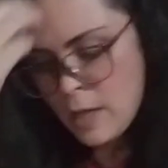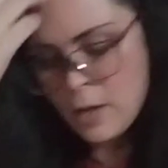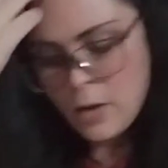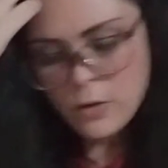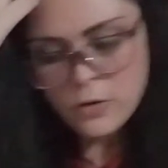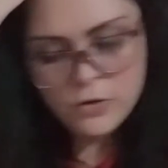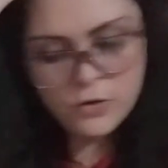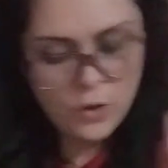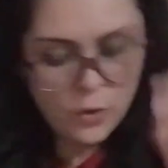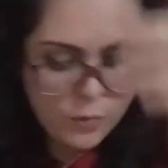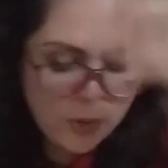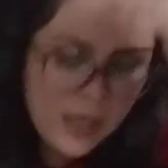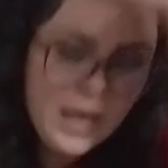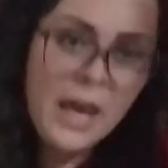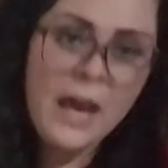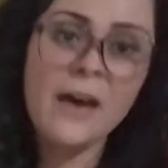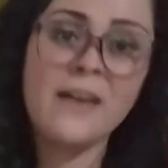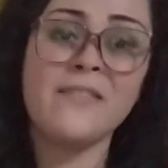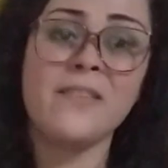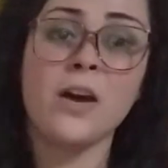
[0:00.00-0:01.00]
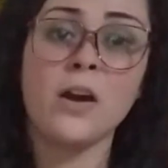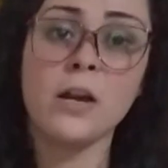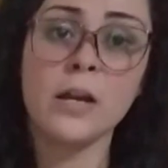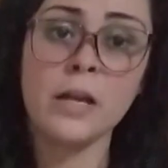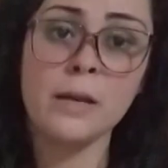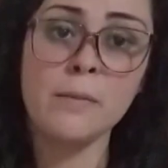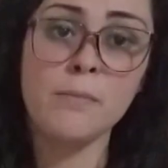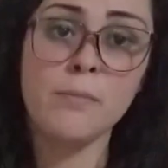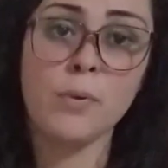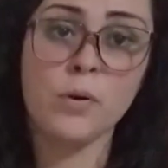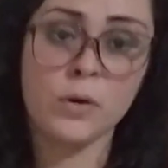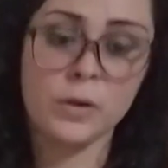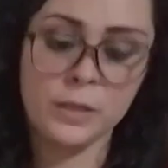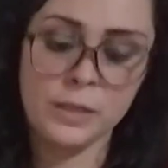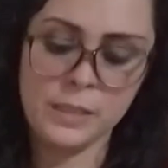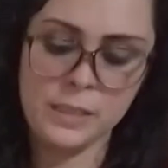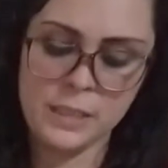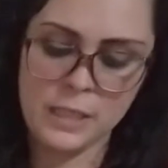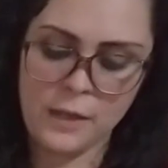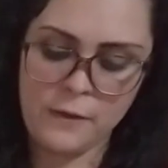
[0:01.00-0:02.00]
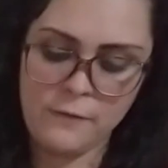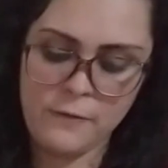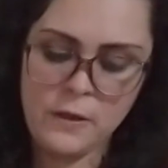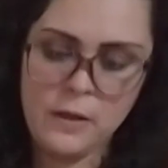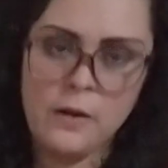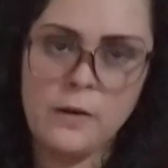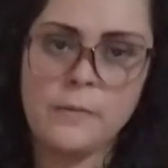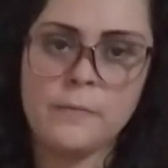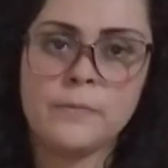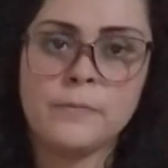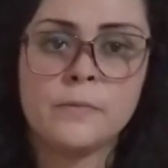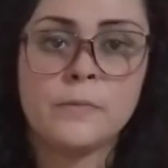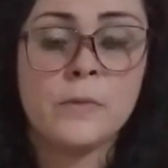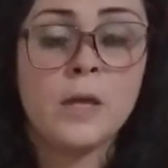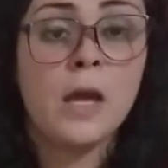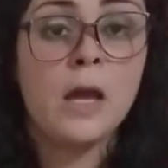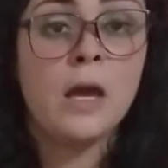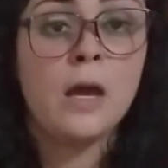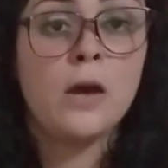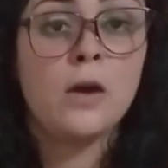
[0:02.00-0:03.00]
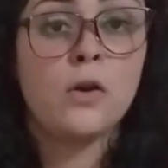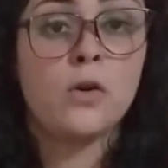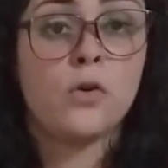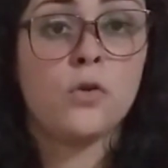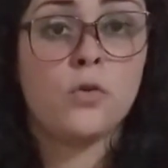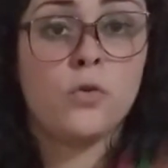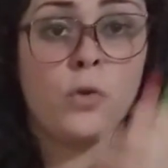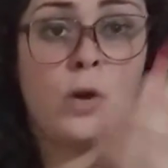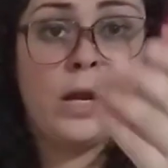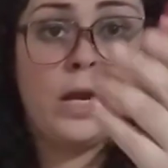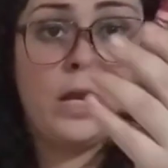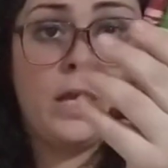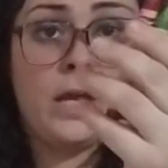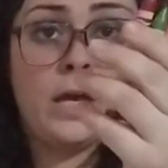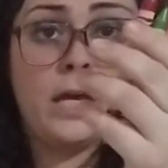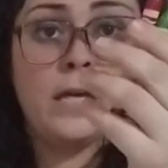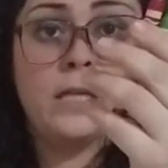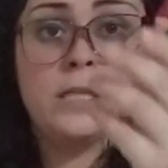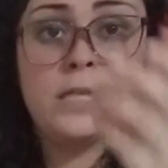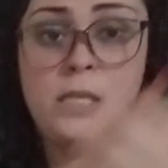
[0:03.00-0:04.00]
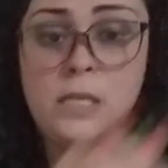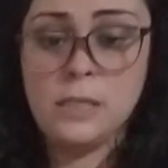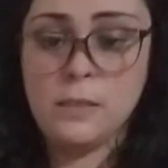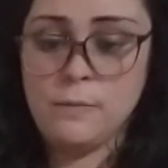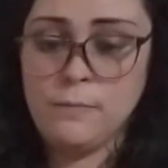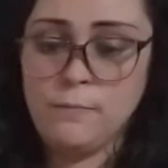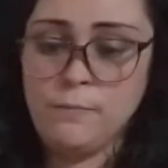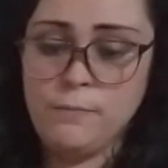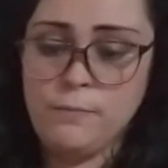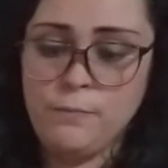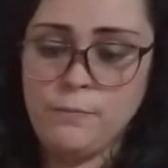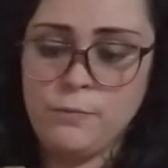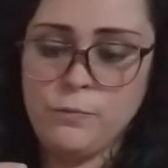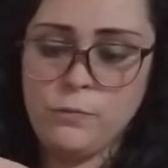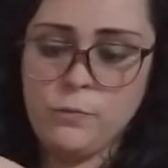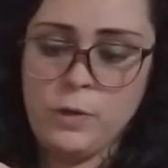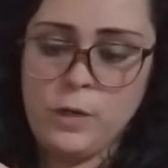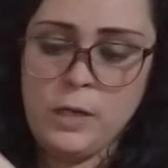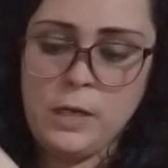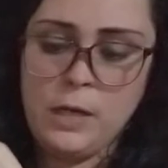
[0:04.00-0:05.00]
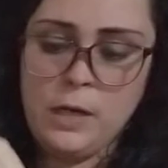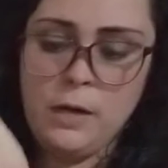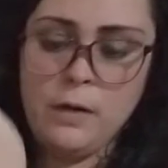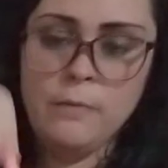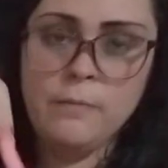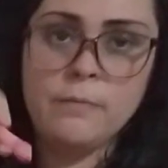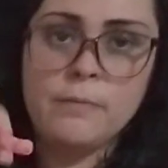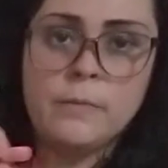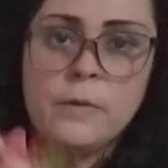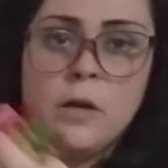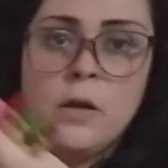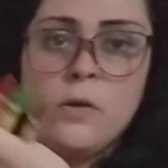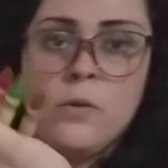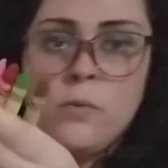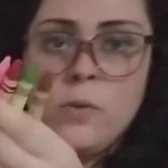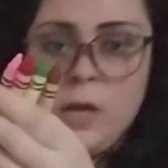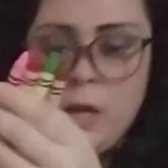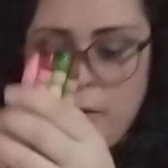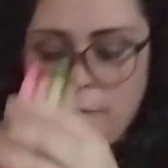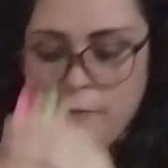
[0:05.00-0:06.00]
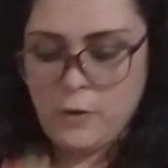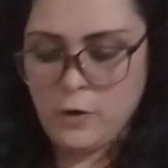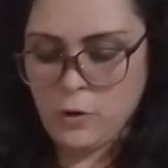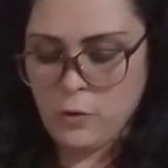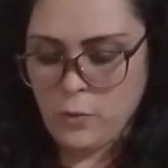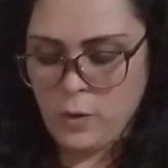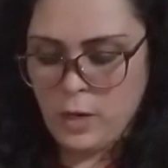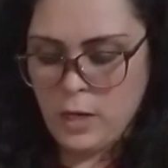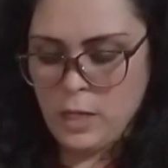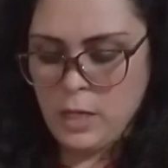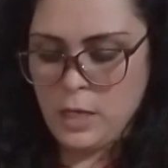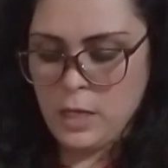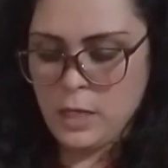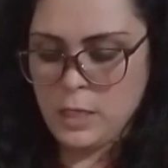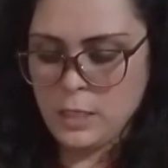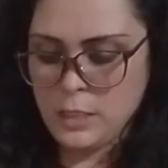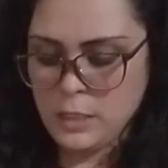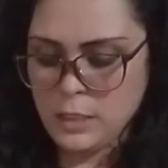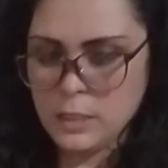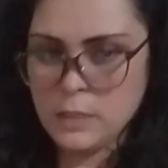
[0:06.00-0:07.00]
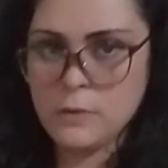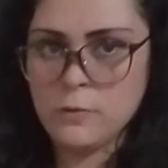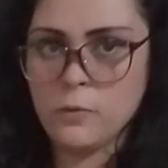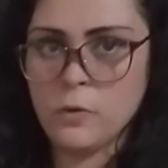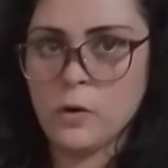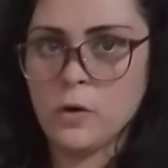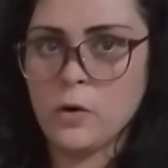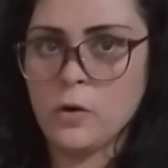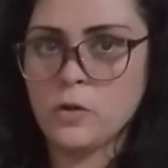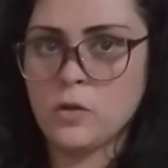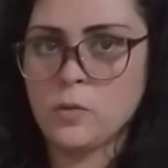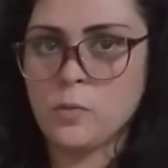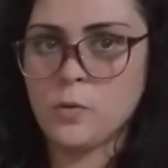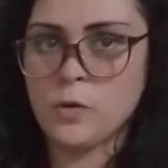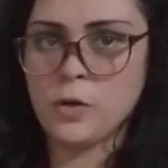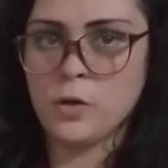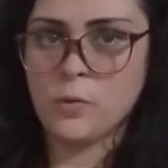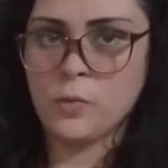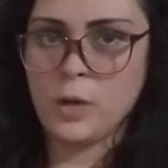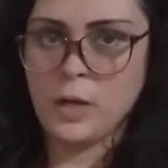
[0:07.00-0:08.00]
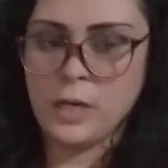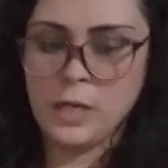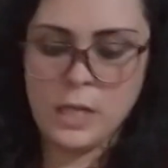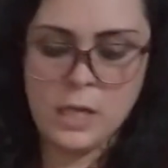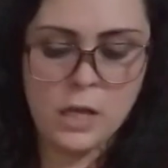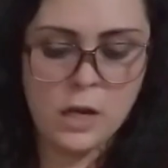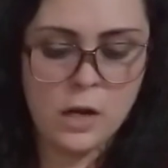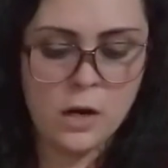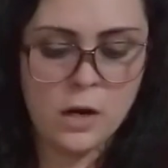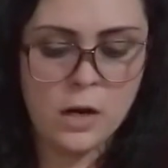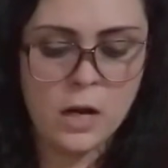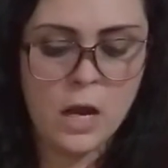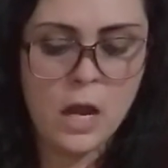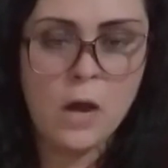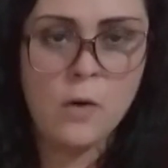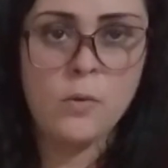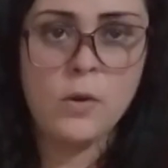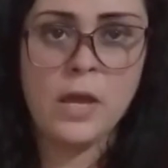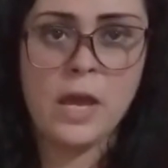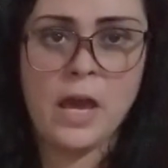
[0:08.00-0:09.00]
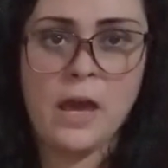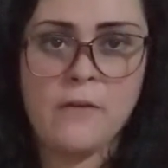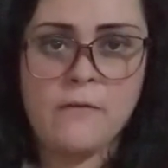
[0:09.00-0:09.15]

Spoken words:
So we have our important stuff here. Crayons, right here. We have our crayons. We're going to put it right here. We have